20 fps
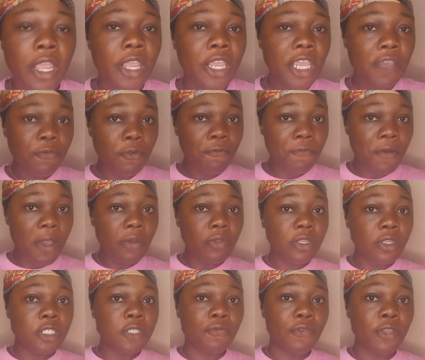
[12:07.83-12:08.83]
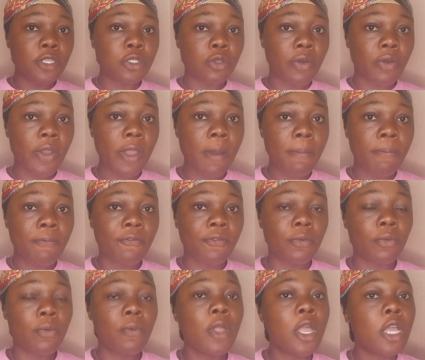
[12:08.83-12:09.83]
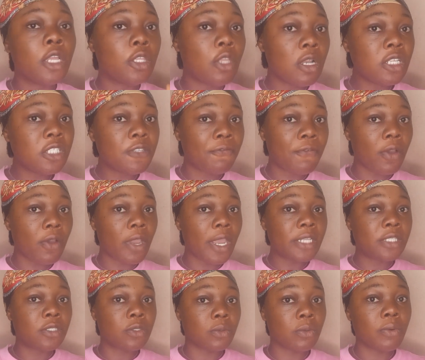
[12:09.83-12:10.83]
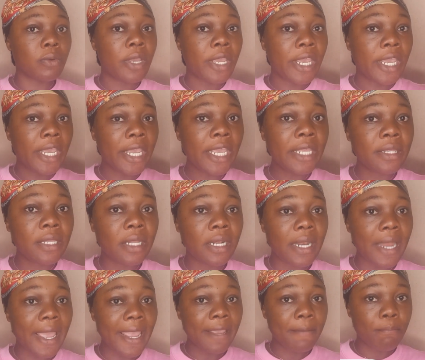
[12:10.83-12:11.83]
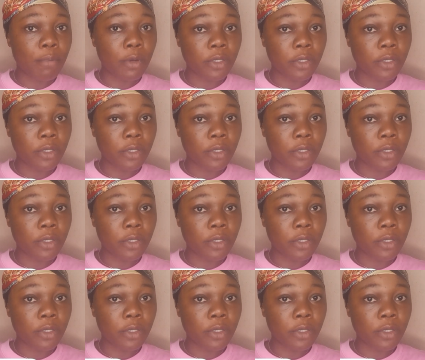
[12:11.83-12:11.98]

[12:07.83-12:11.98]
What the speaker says: If you found this video helpful, don't forget to hit the like